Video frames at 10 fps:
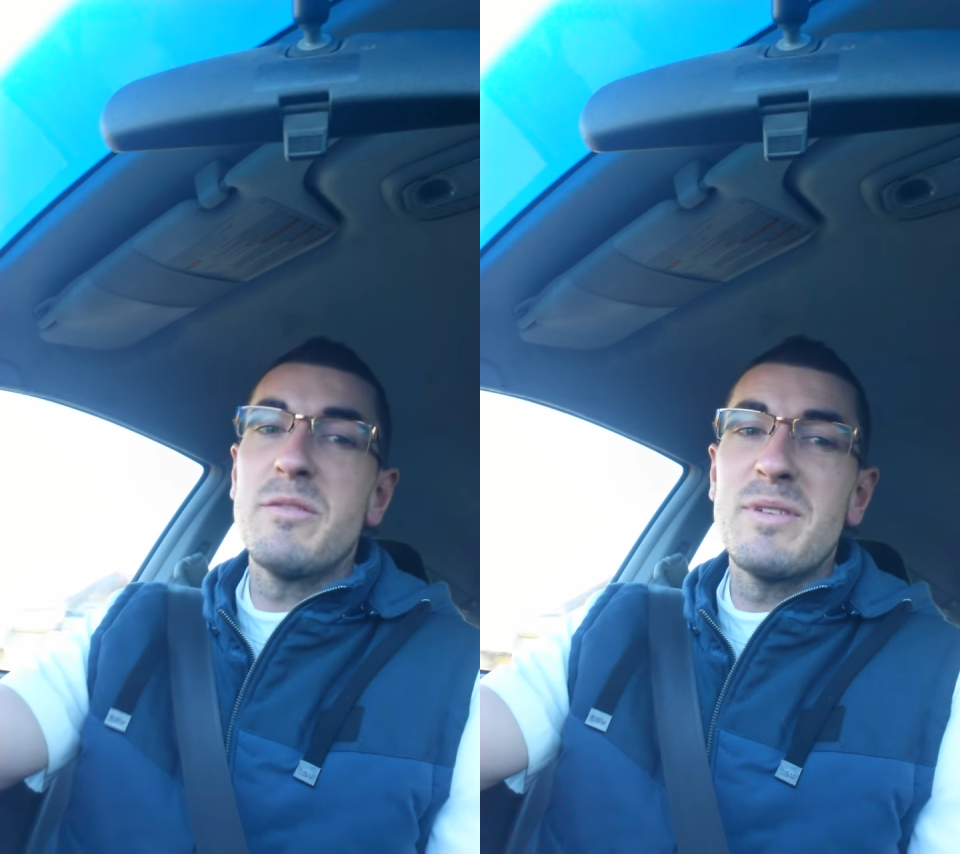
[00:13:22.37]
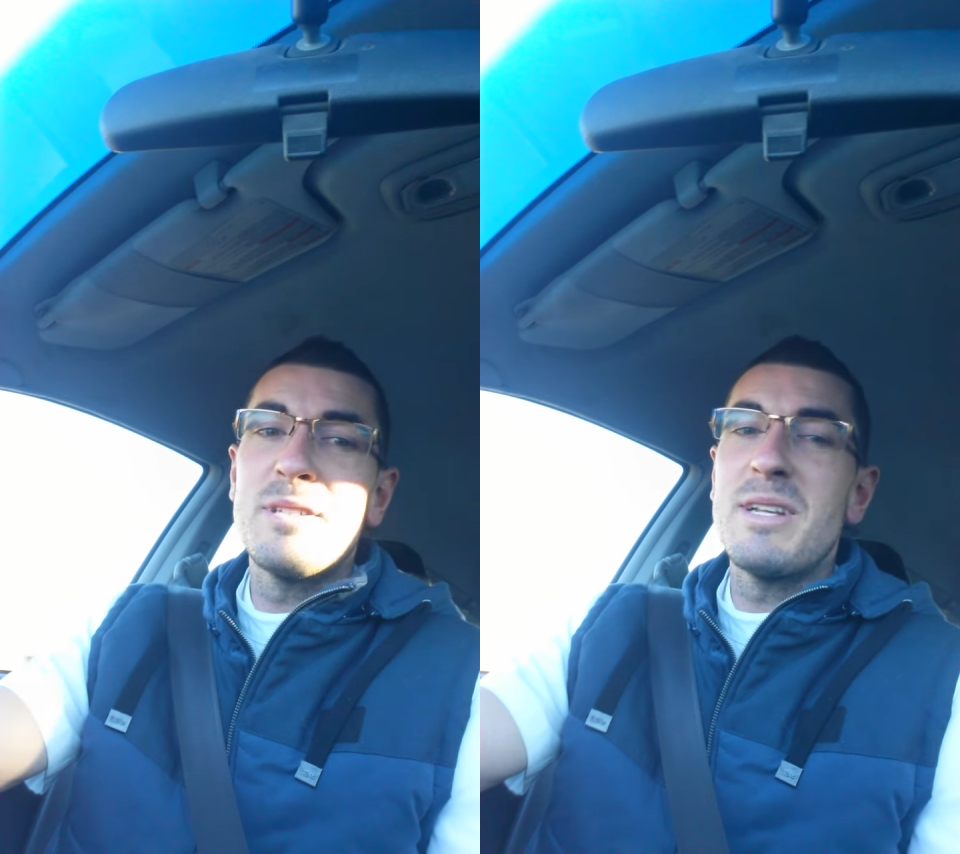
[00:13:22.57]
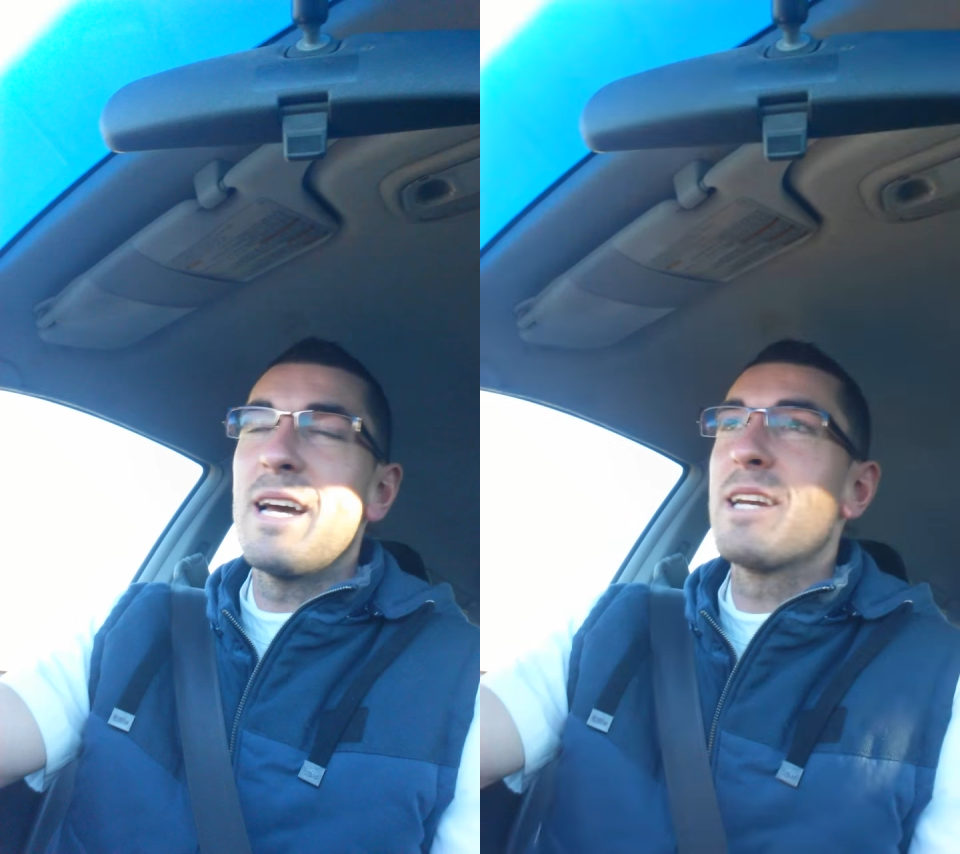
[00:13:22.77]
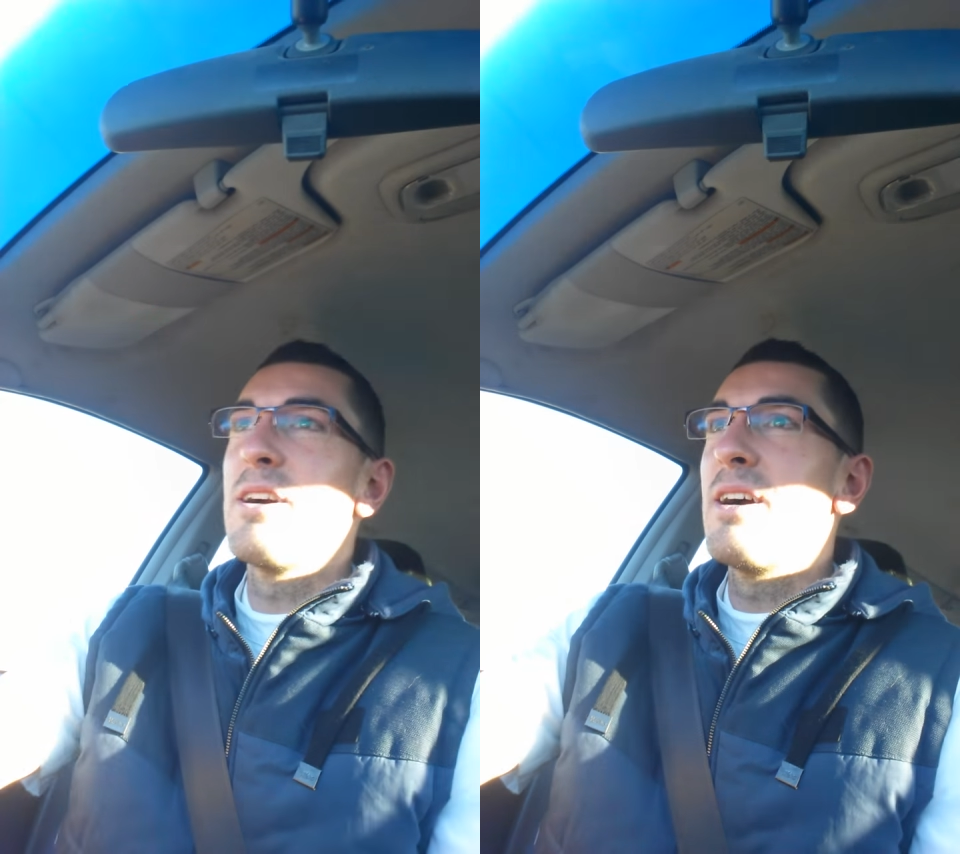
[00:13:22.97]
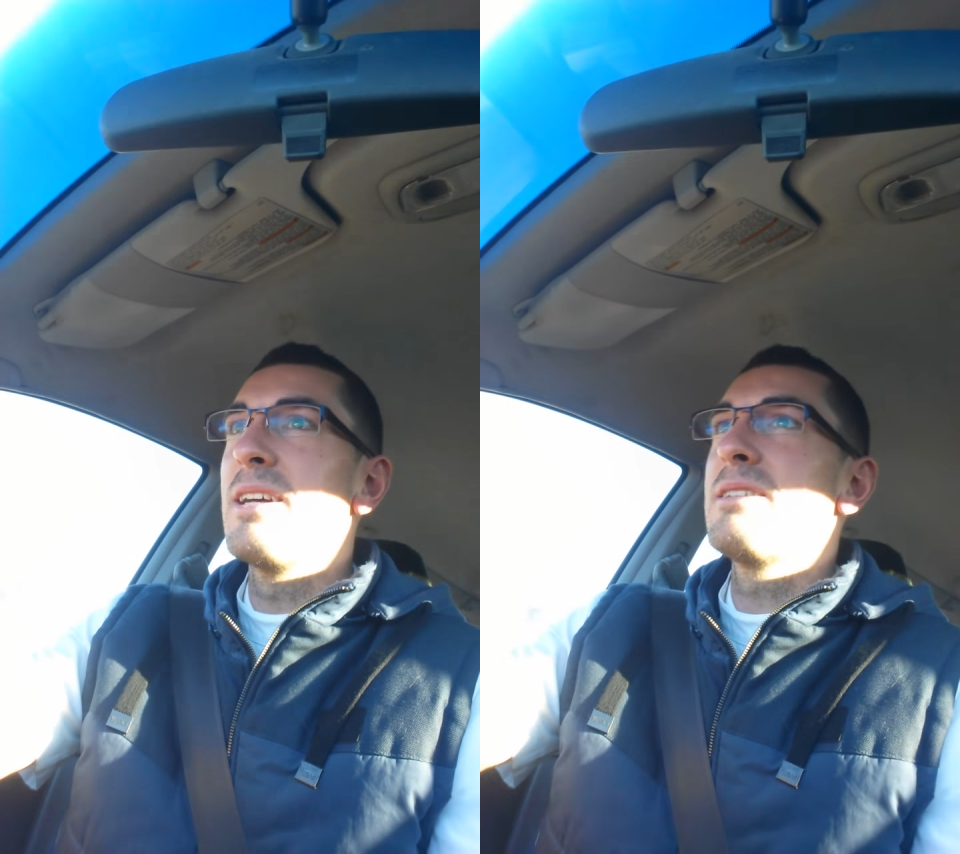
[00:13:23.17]
it for today,
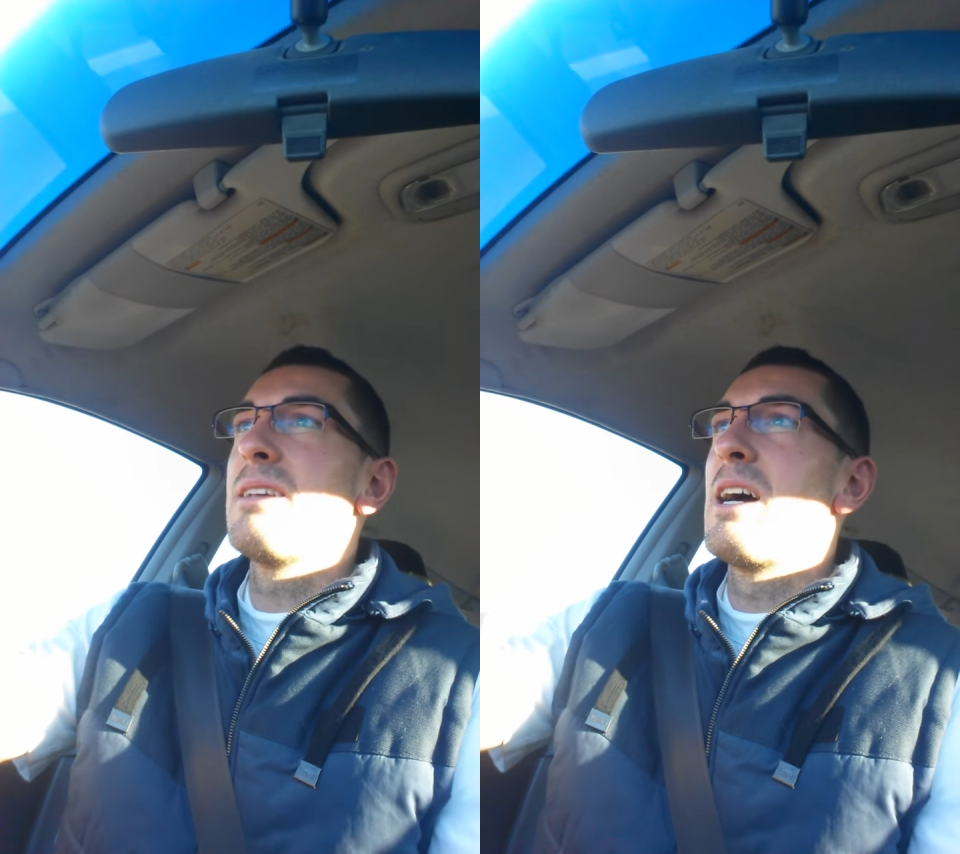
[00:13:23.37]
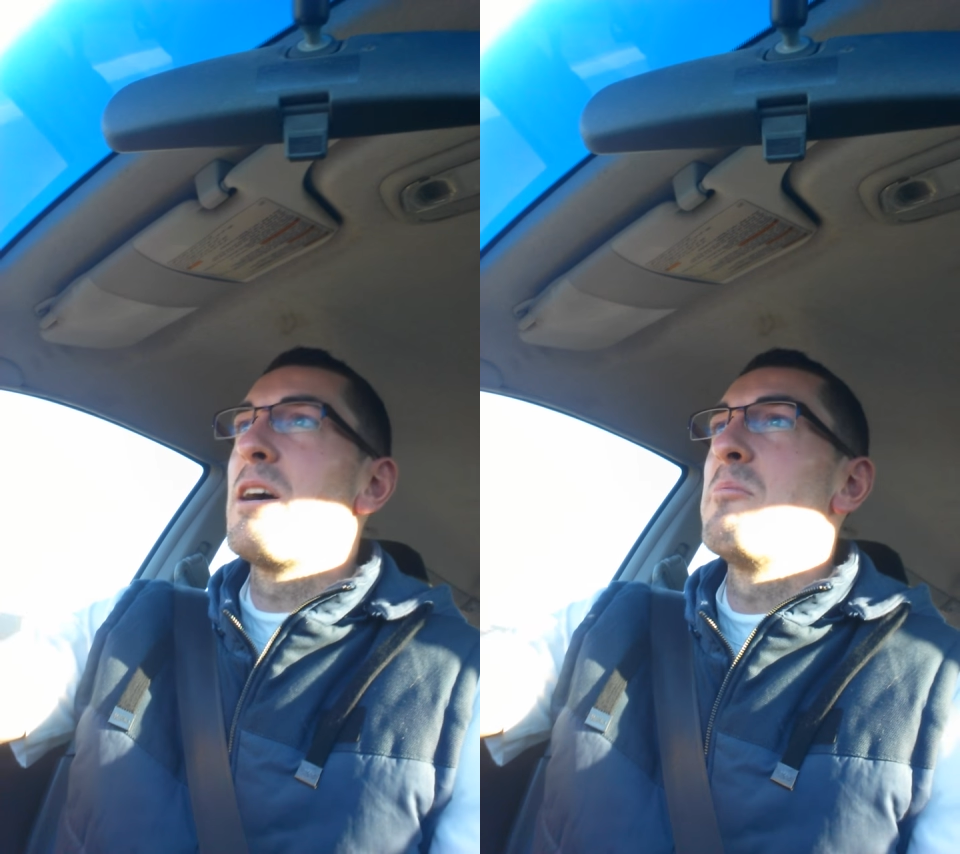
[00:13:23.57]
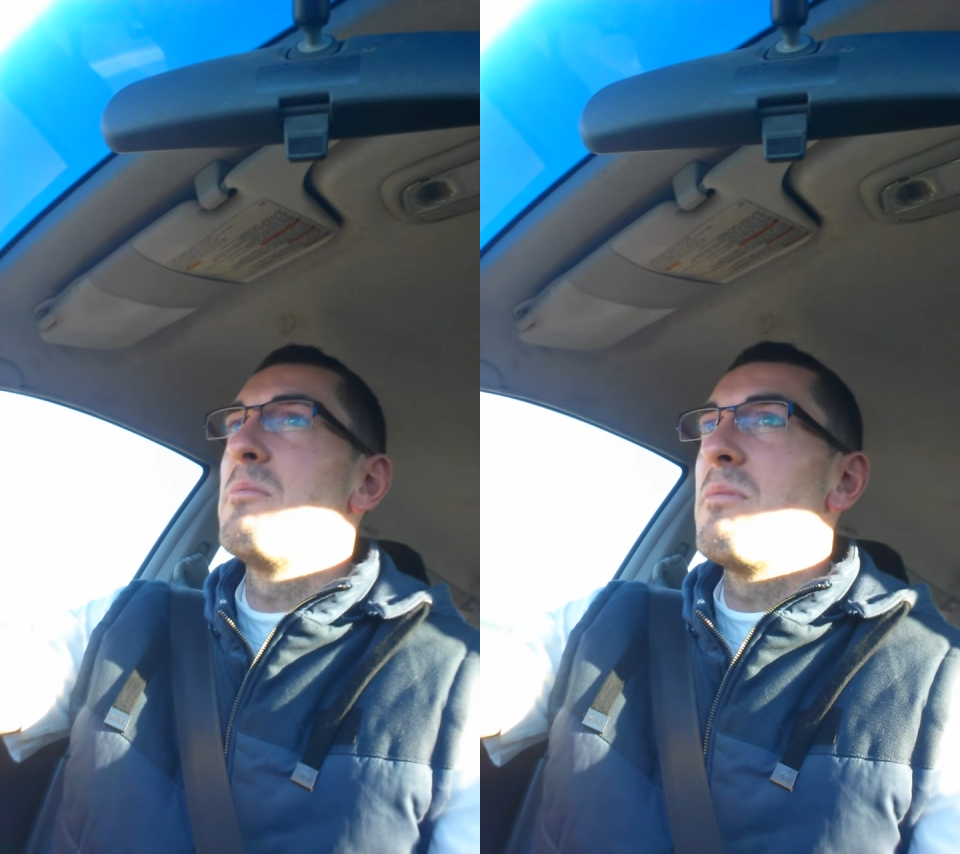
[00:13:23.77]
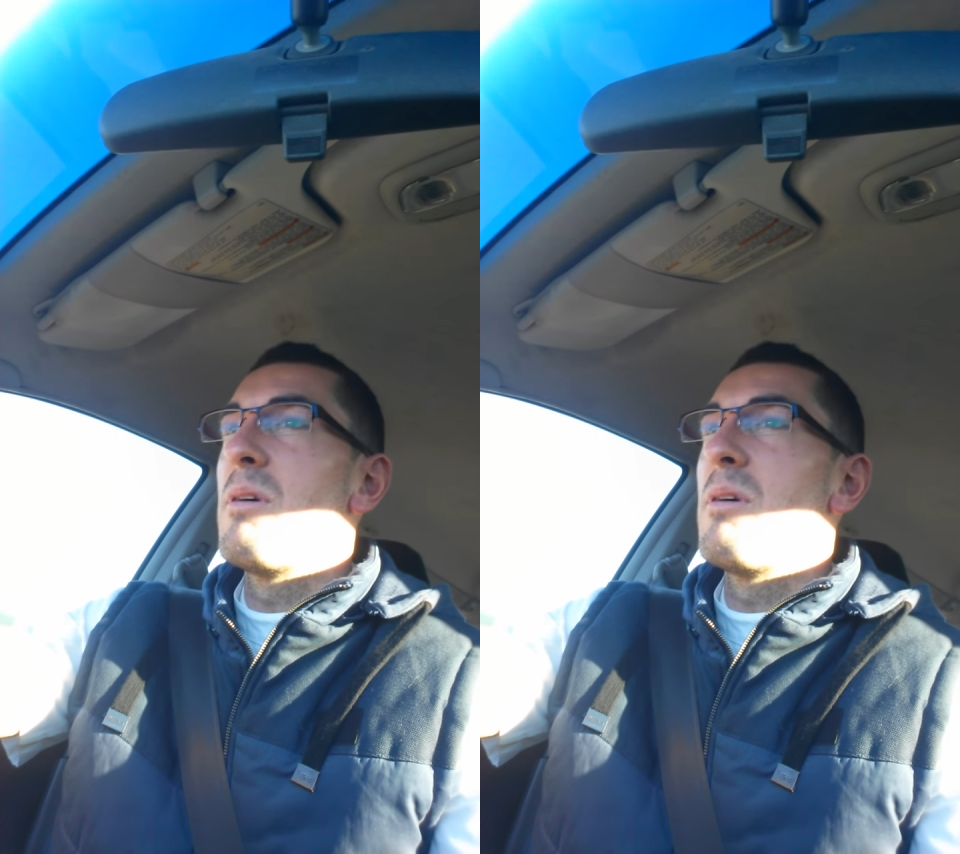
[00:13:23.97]
guys. Um,